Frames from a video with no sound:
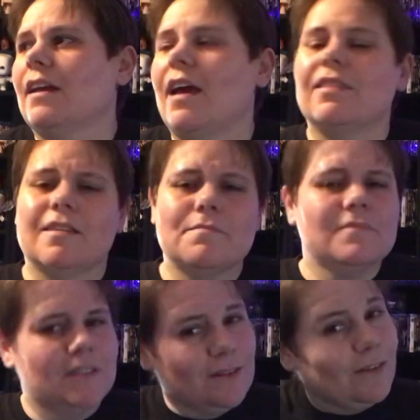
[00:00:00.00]
at them,
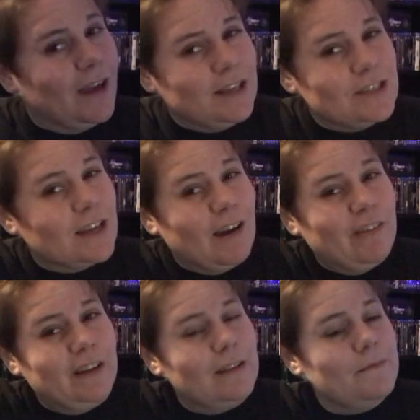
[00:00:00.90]
so I just got
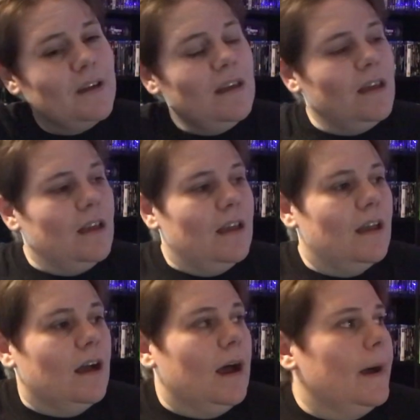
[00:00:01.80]
rid of them.
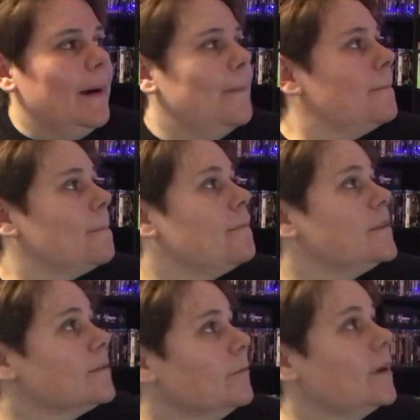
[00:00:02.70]

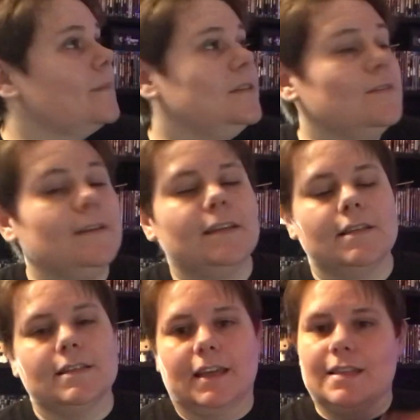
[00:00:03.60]
So what I'm doing
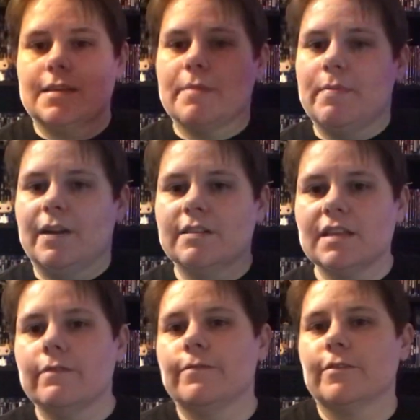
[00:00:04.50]
is, like I said, my parents
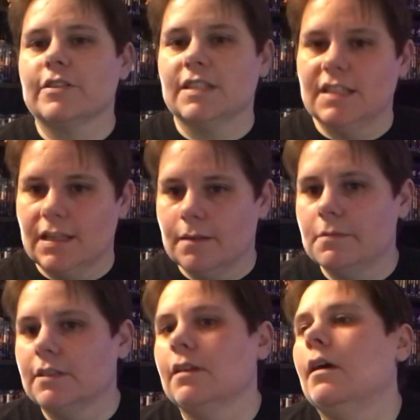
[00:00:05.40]
have first
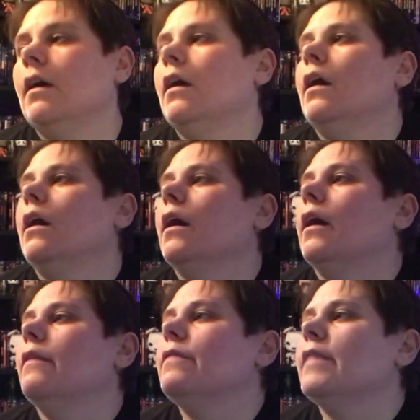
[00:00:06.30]
dibs,
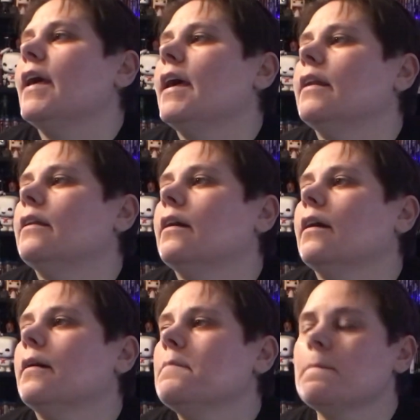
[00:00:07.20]
then
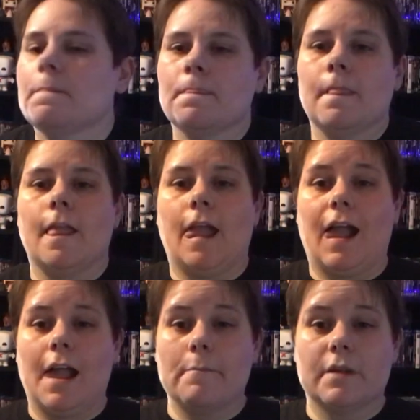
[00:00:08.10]

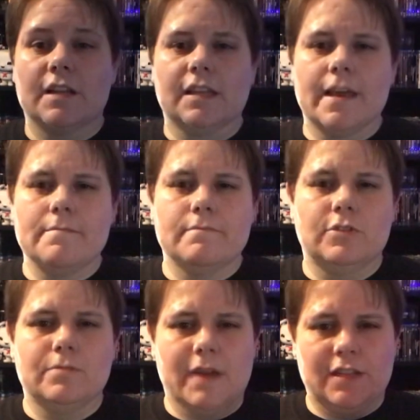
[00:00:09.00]
I'm going to let
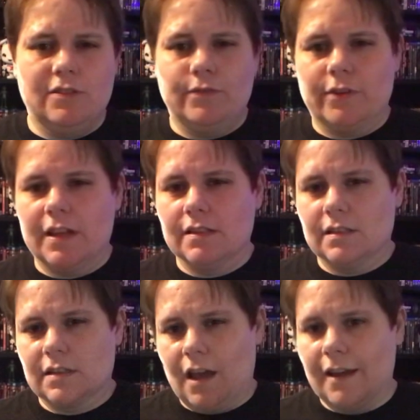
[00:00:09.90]
my two friends,
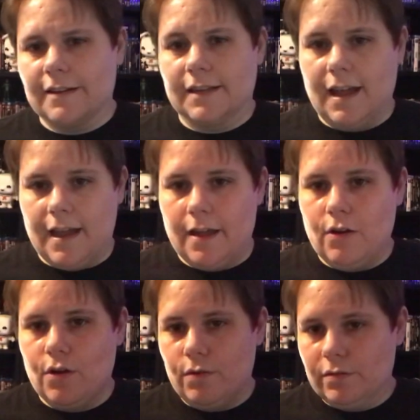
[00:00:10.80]
Scott and Kyle,
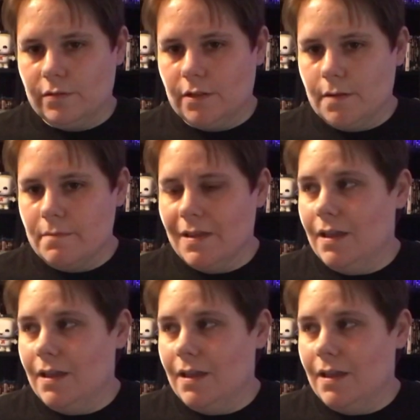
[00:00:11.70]
go through them.